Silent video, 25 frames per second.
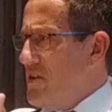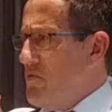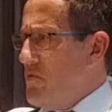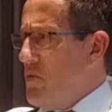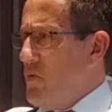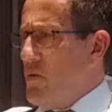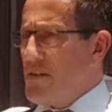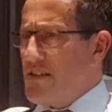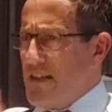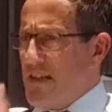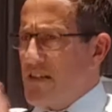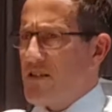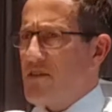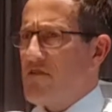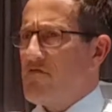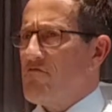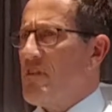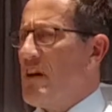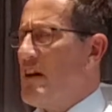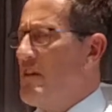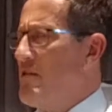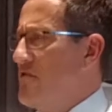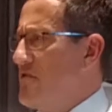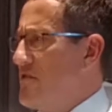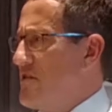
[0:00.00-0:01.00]
We want decent
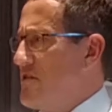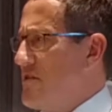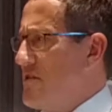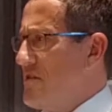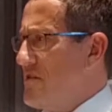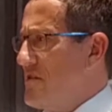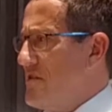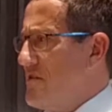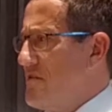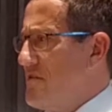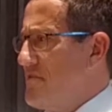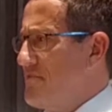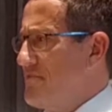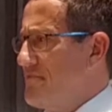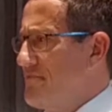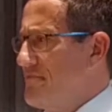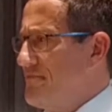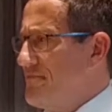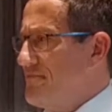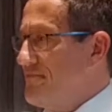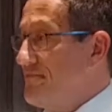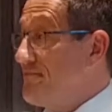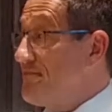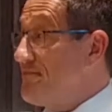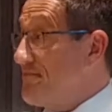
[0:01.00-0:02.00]
roads.
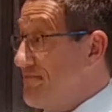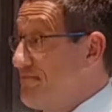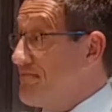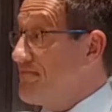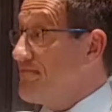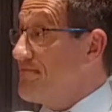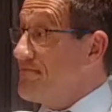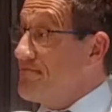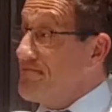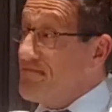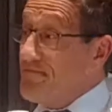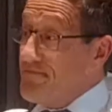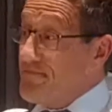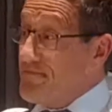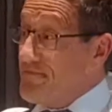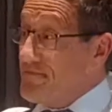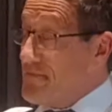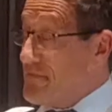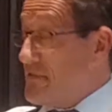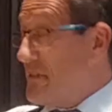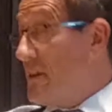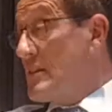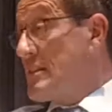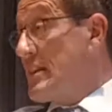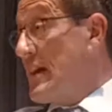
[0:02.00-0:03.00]

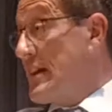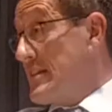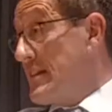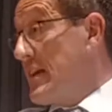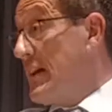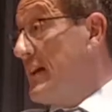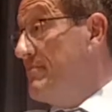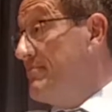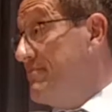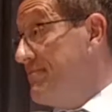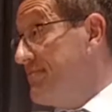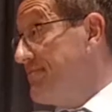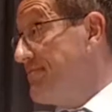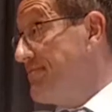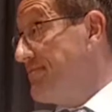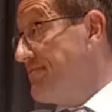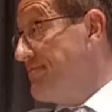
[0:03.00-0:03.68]
It's going to take time.